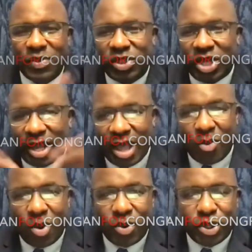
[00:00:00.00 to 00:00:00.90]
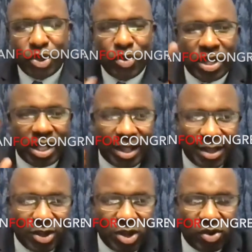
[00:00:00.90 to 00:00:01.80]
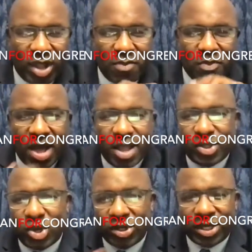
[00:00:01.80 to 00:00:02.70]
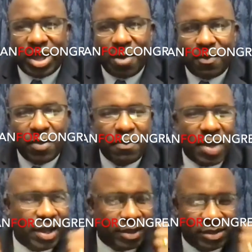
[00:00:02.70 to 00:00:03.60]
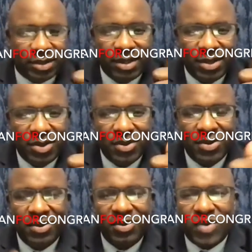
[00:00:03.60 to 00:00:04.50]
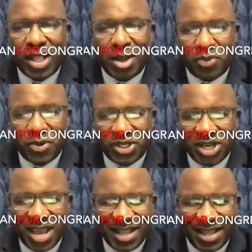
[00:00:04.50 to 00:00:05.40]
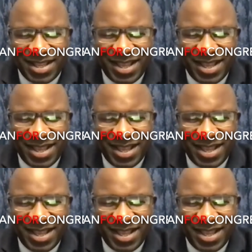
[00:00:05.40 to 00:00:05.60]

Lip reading: Check out what we're doing. Click the donate button. Toss a couple of bucks. Greatly appreciate it.